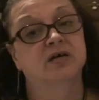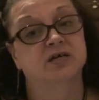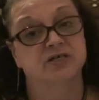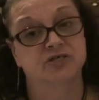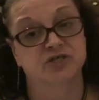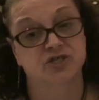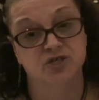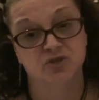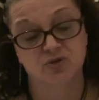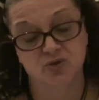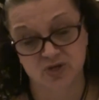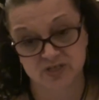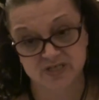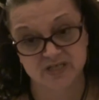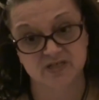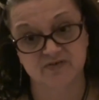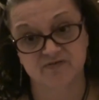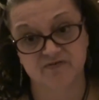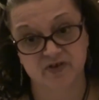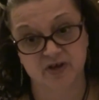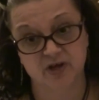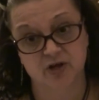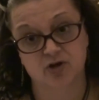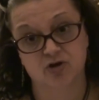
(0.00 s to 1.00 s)
She lost a
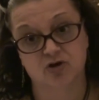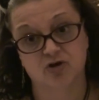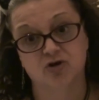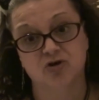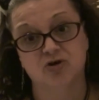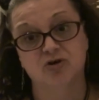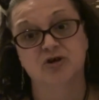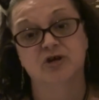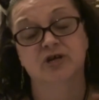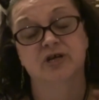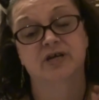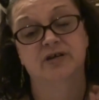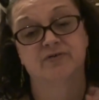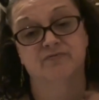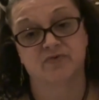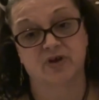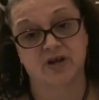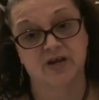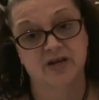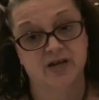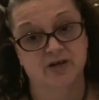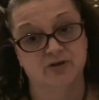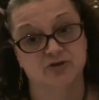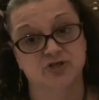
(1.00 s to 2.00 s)
finger, and
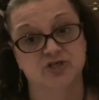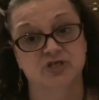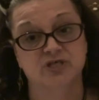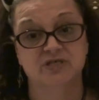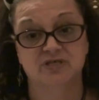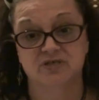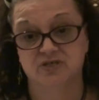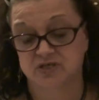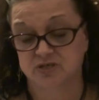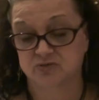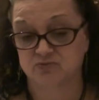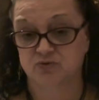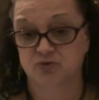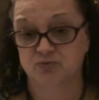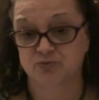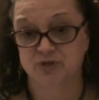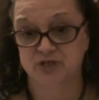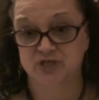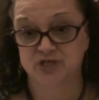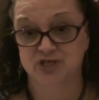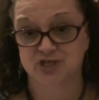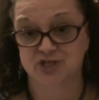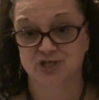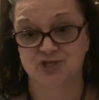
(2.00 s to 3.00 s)
right now she is in
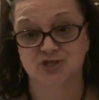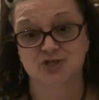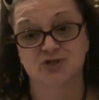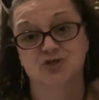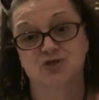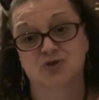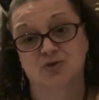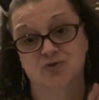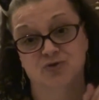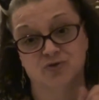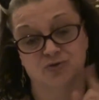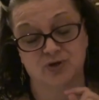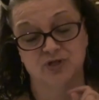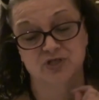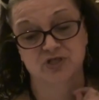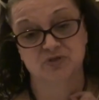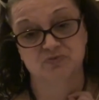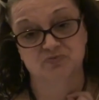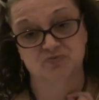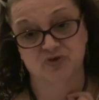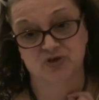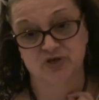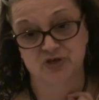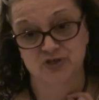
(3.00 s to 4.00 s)
remission. So thoughts
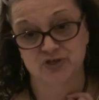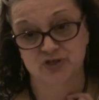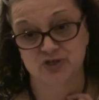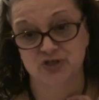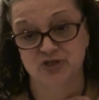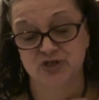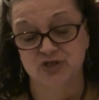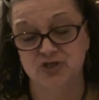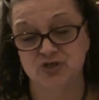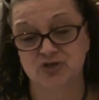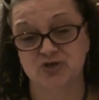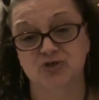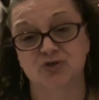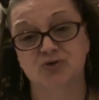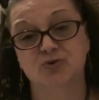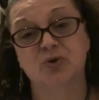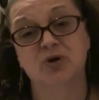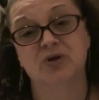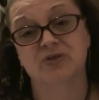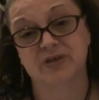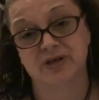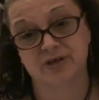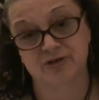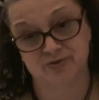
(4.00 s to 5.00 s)
and prayers to
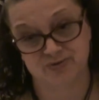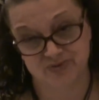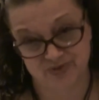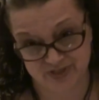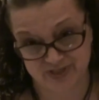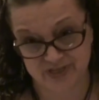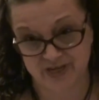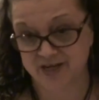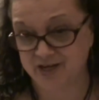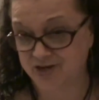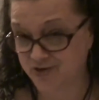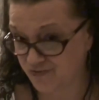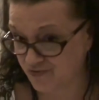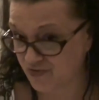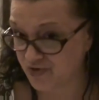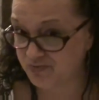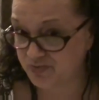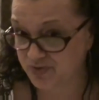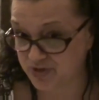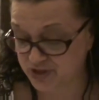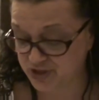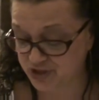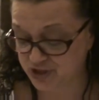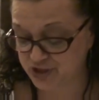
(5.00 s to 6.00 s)
you that you stay in
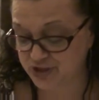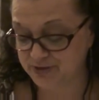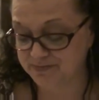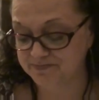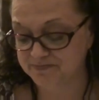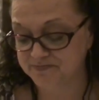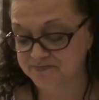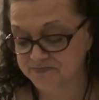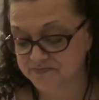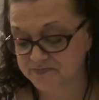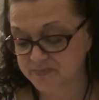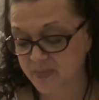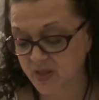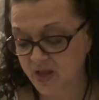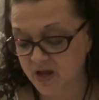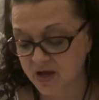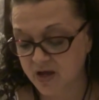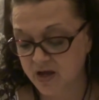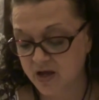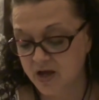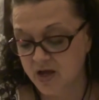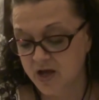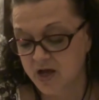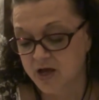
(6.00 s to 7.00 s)
remission.
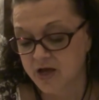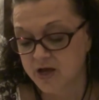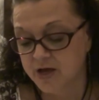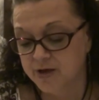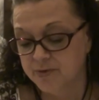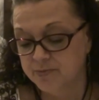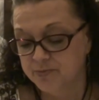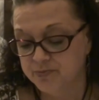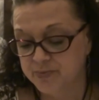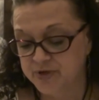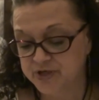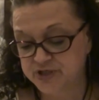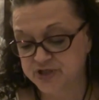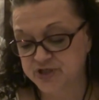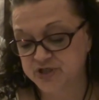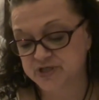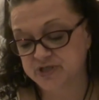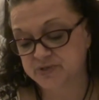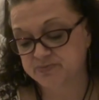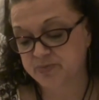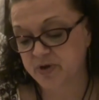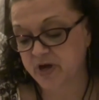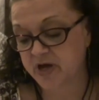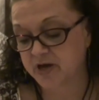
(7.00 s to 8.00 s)

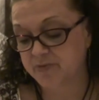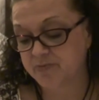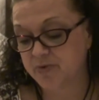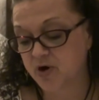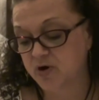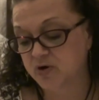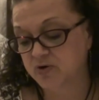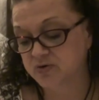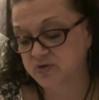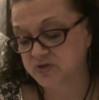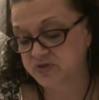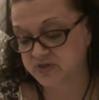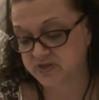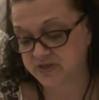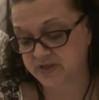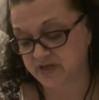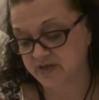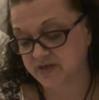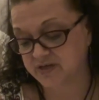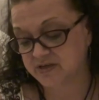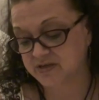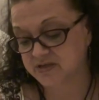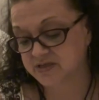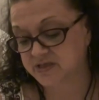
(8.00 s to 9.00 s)
Mitch's Babe
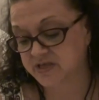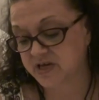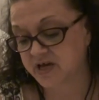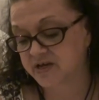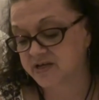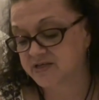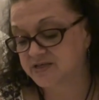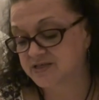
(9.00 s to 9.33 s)
06